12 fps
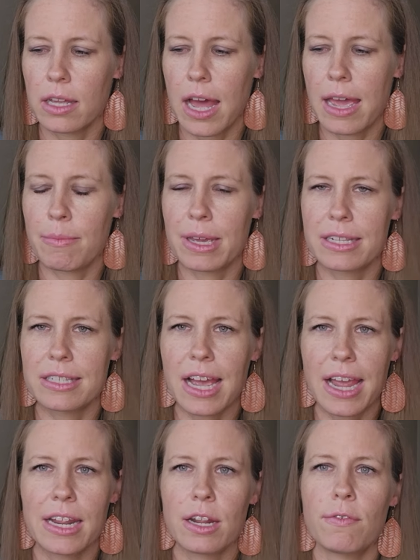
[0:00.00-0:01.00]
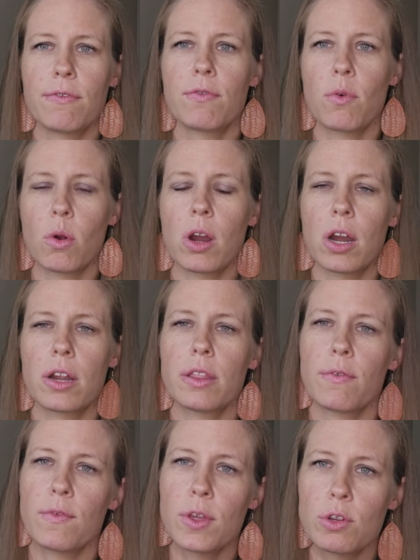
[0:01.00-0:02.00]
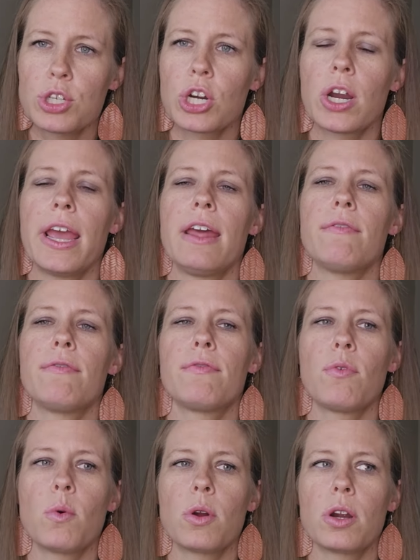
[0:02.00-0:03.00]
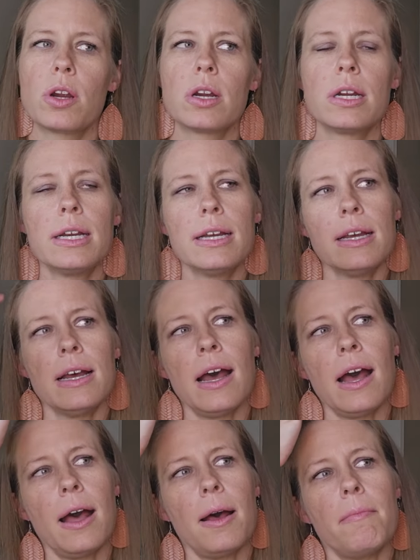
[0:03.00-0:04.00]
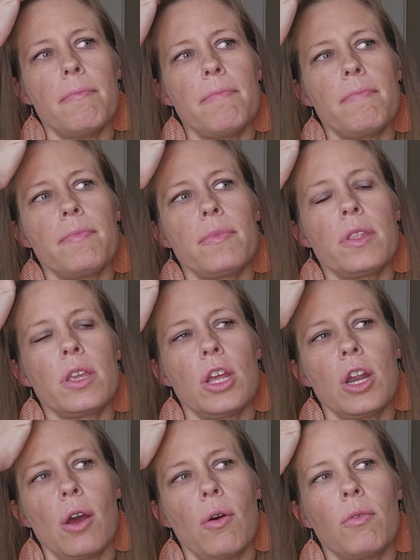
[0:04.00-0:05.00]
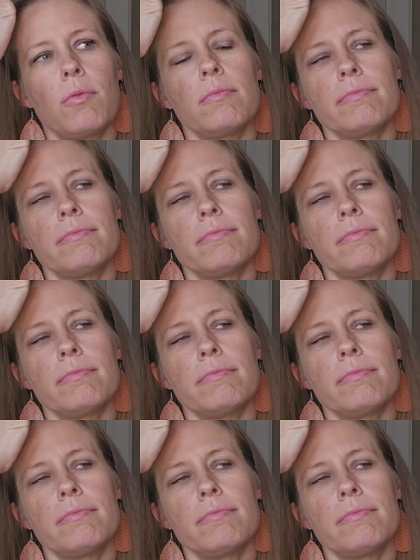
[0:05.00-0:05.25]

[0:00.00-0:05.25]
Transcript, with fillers: I'm excited for the future and for, um, you know,